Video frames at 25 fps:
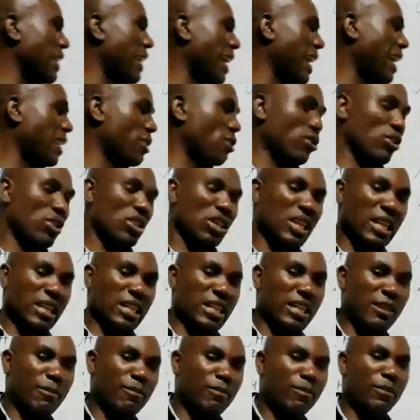in
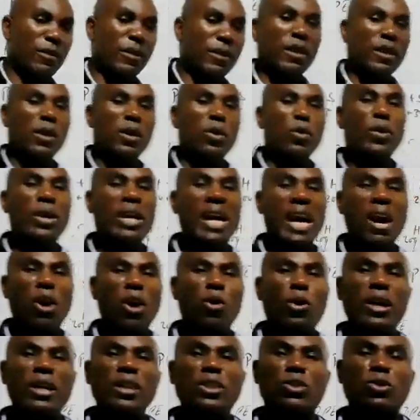associate, we
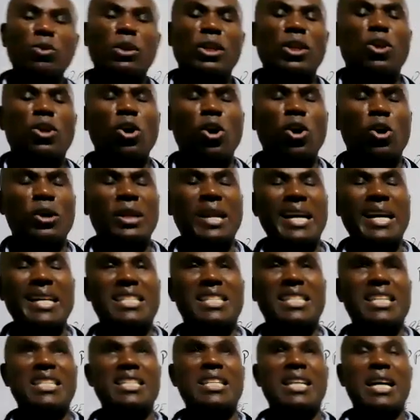are going to
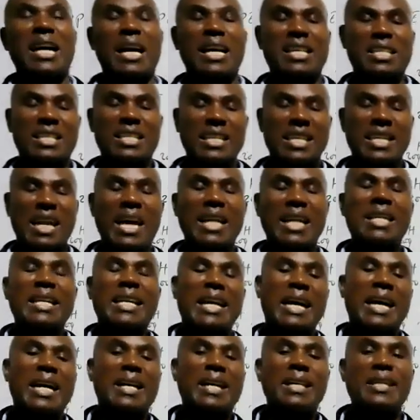recognize it as a
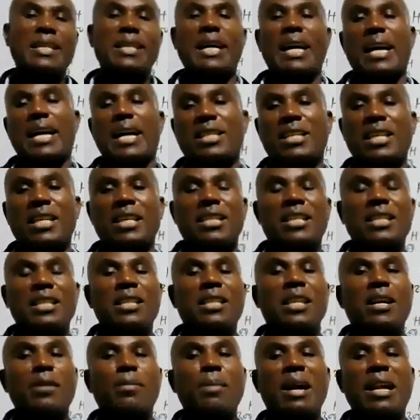non-current asset
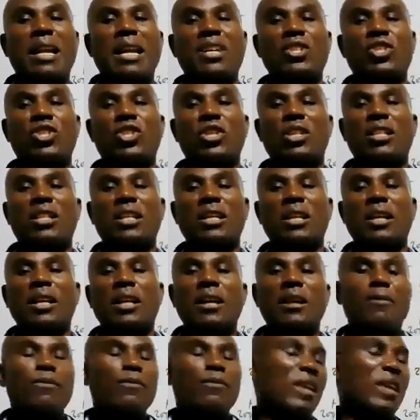in the balance sheet.
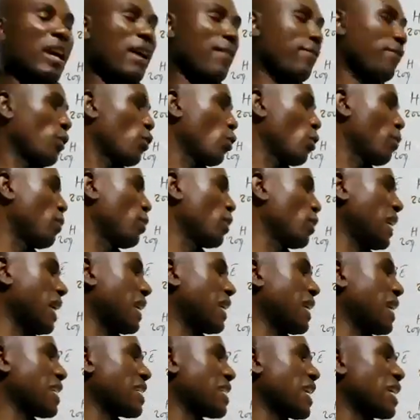Therefore, we put
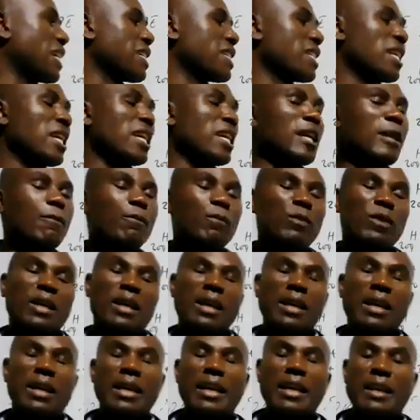that as and say,
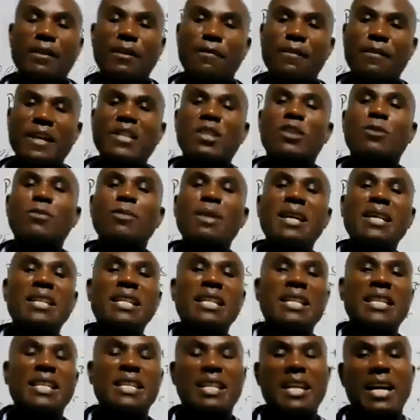
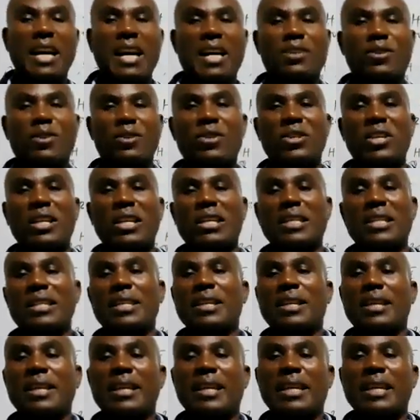investment in
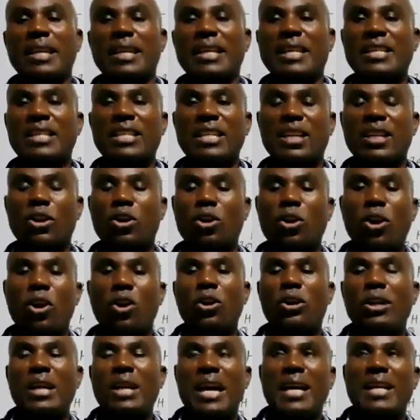associate is
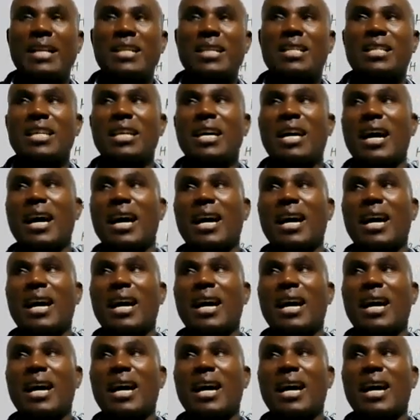recognized